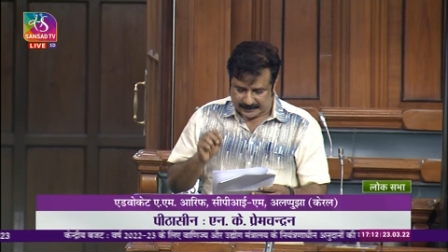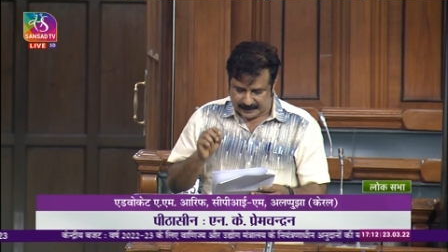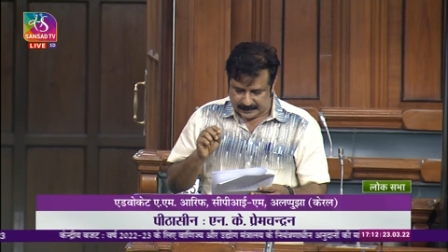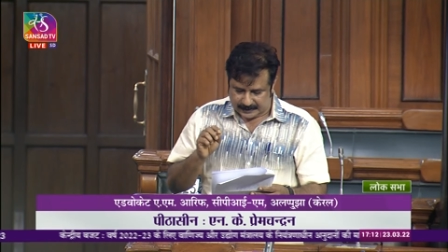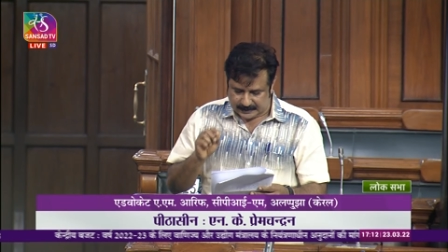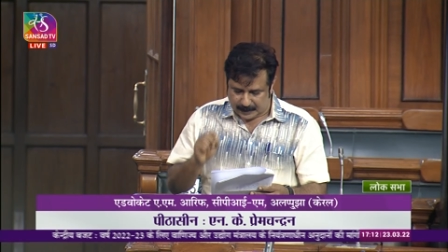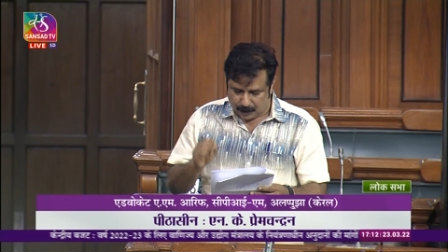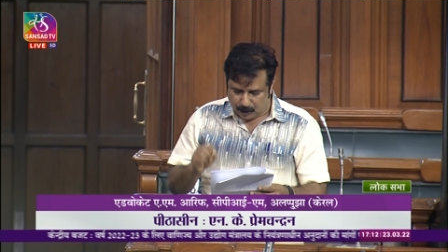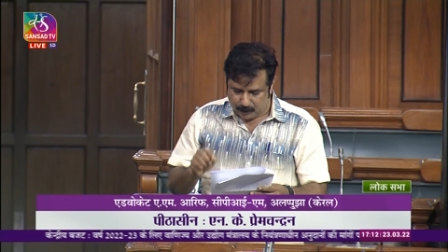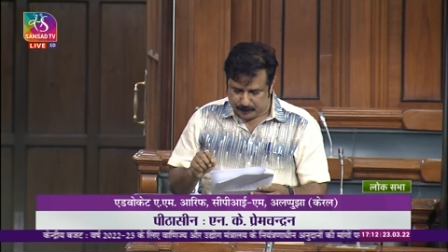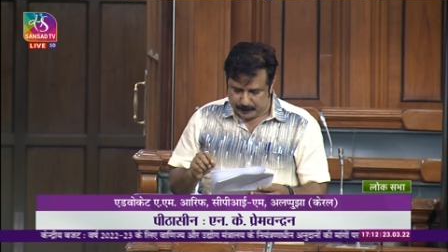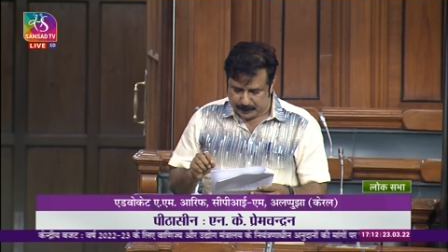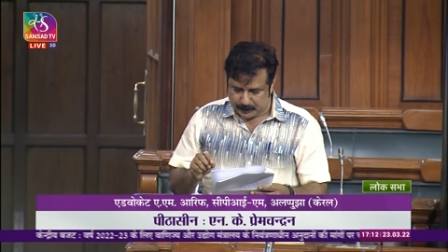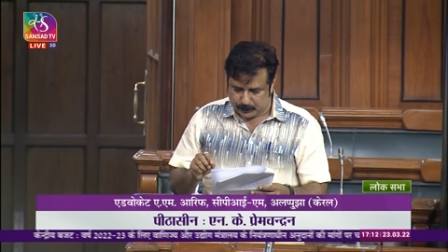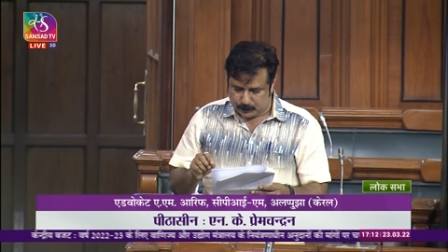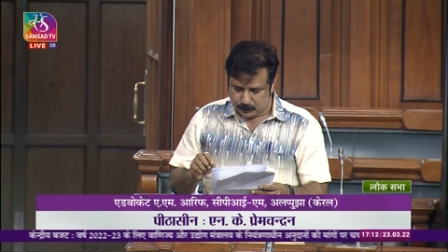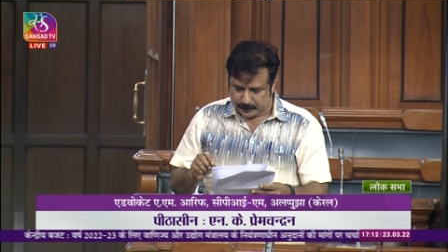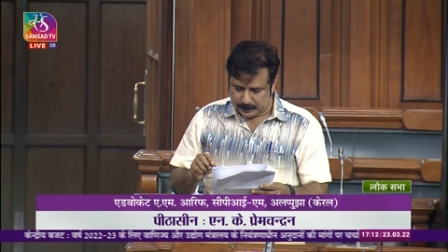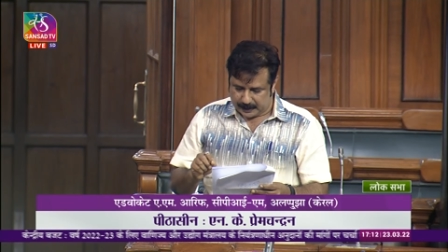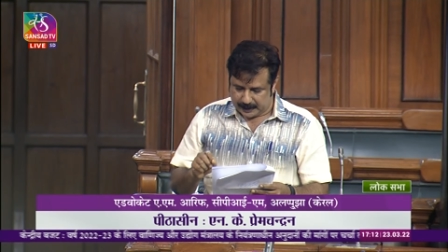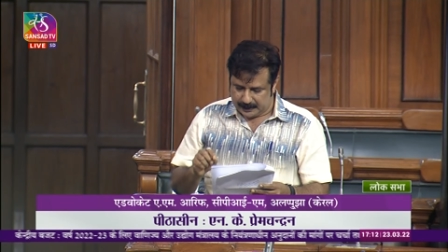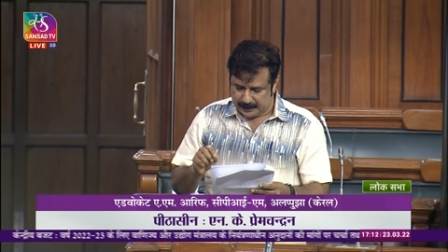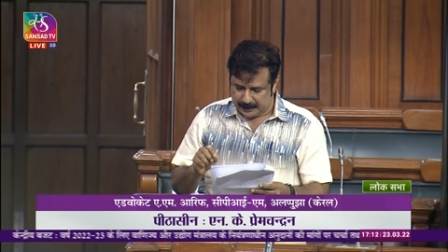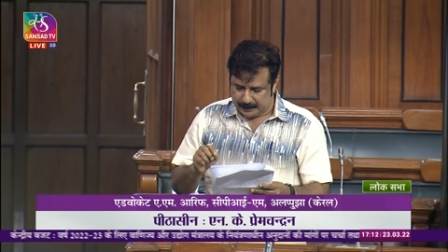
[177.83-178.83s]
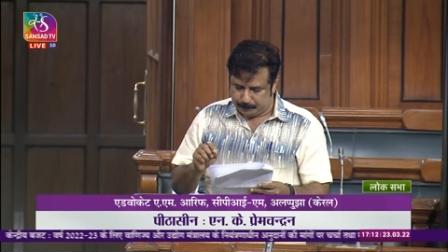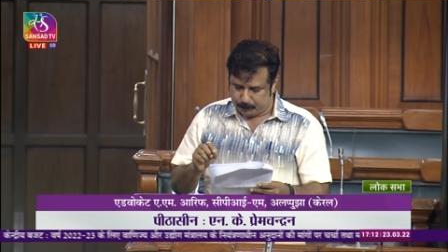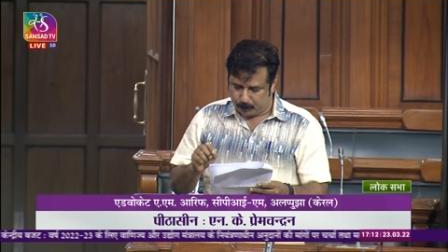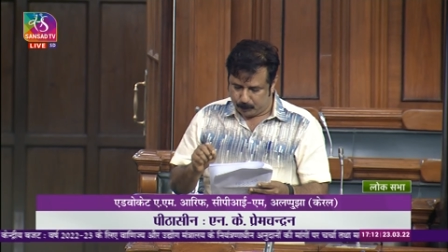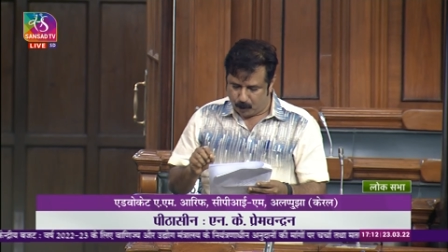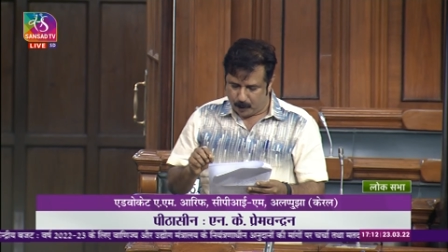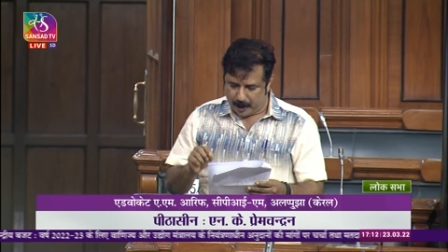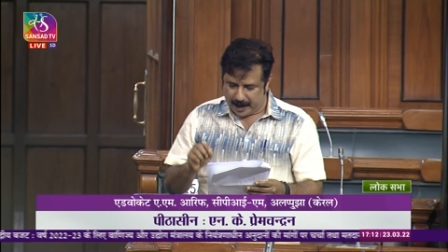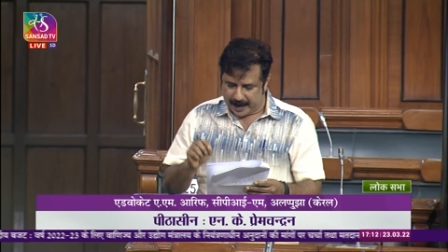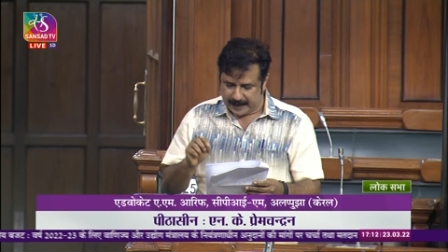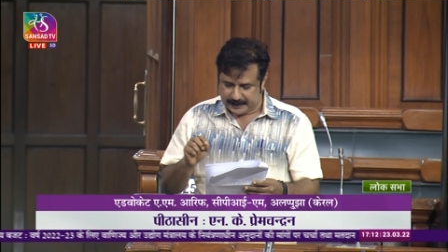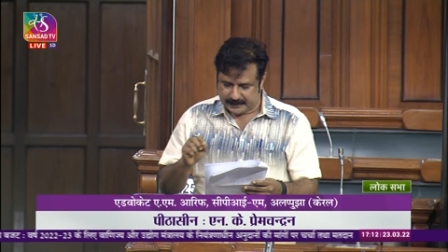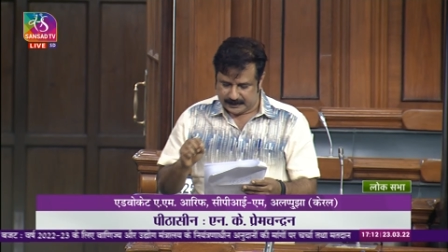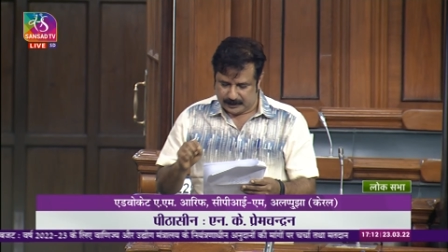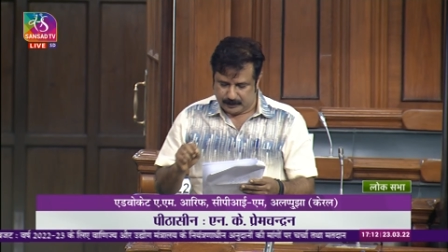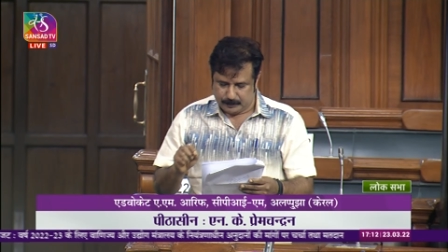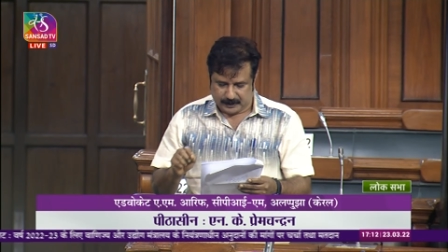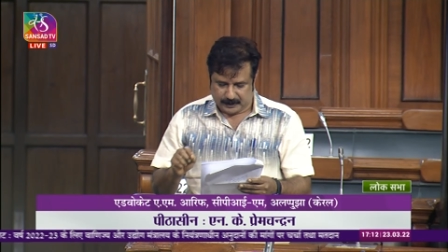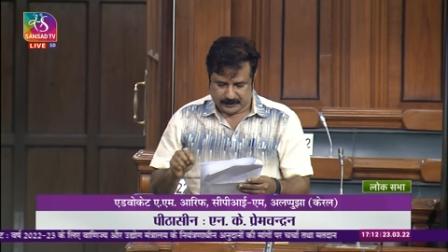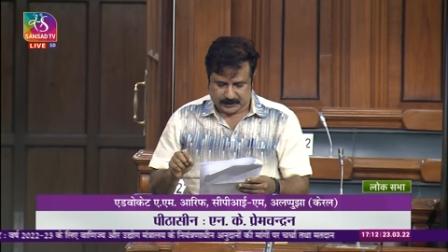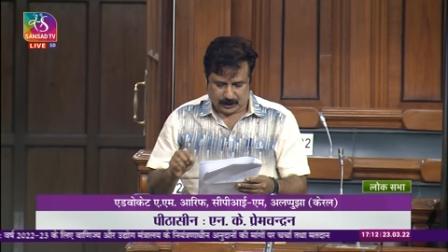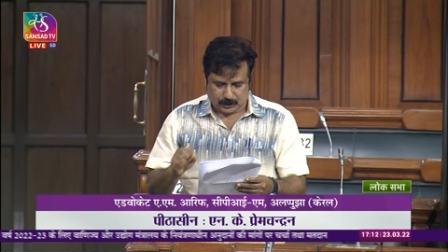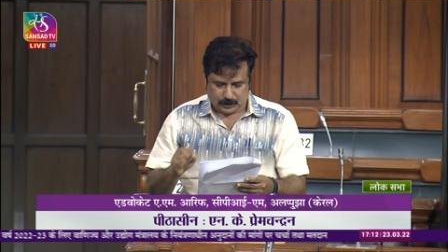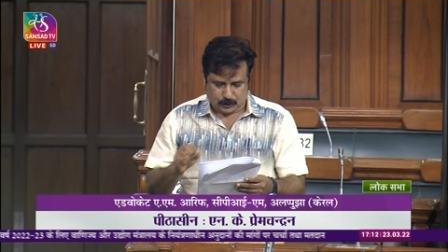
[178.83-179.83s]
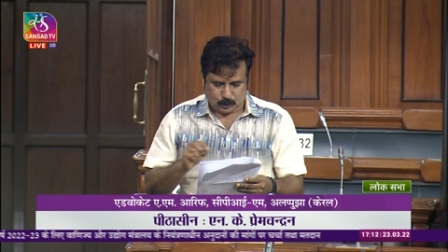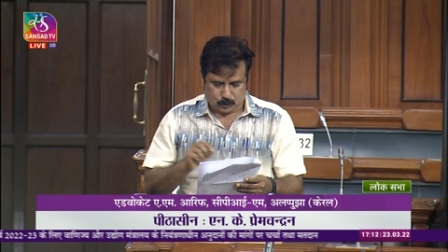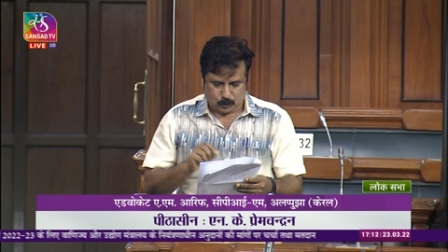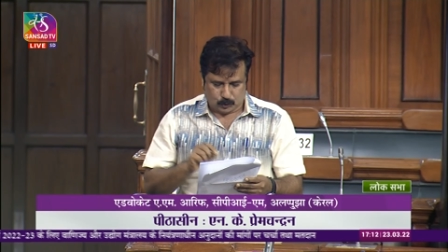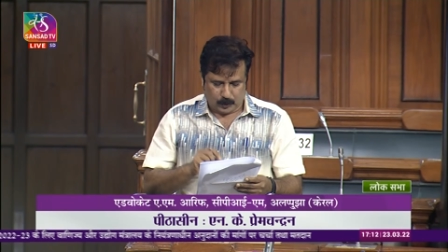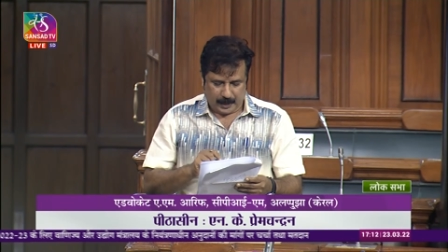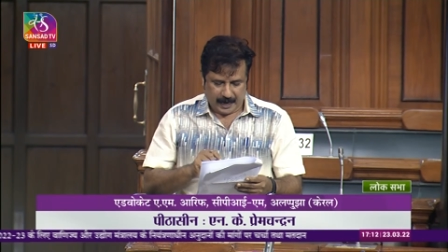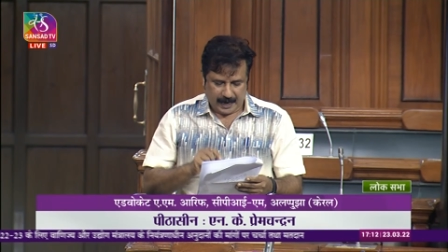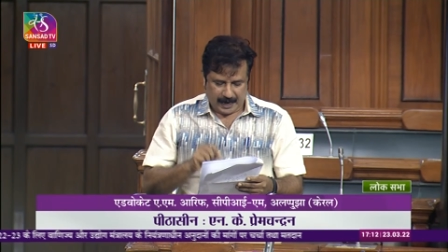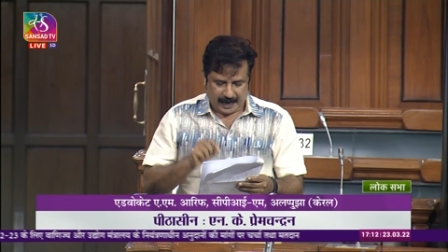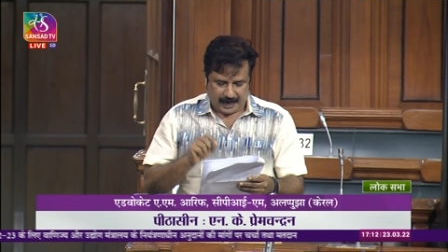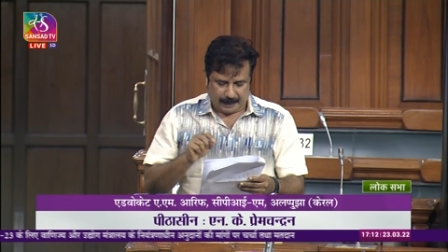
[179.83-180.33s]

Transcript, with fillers: this government took any proactive measures to